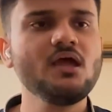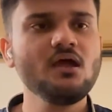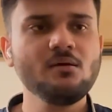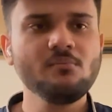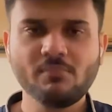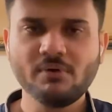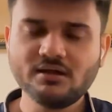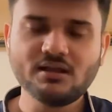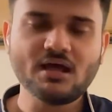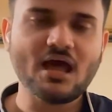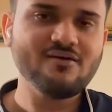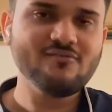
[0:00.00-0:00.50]

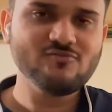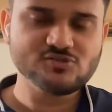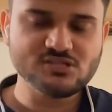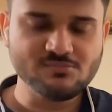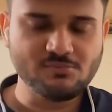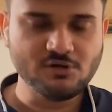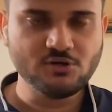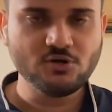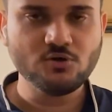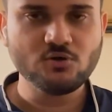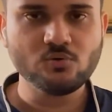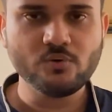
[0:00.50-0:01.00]
But I was
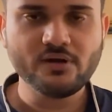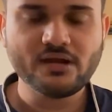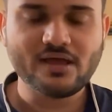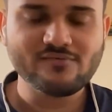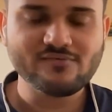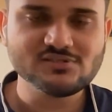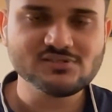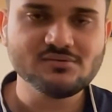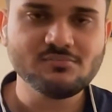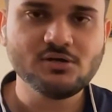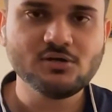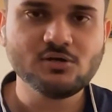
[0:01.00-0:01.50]
able to do it. I
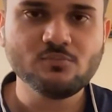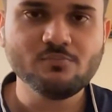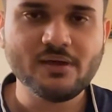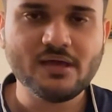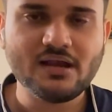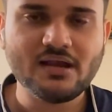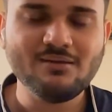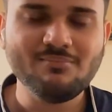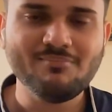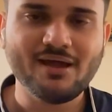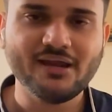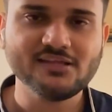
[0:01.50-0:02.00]
was able to
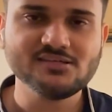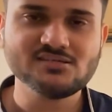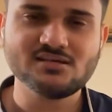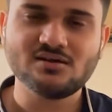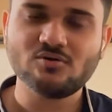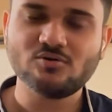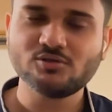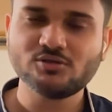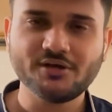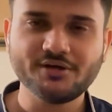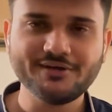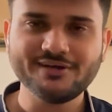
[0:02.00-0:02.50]
barely manage
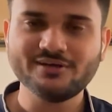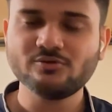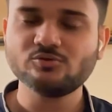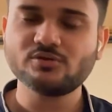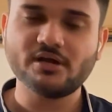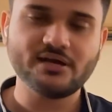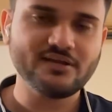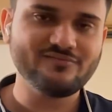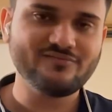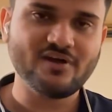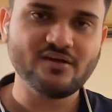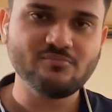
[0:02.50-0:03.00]
around 30 to
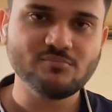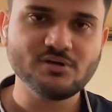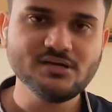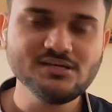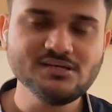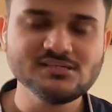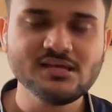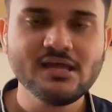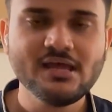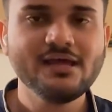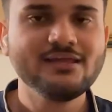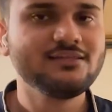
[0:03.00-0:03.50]
35 minutes.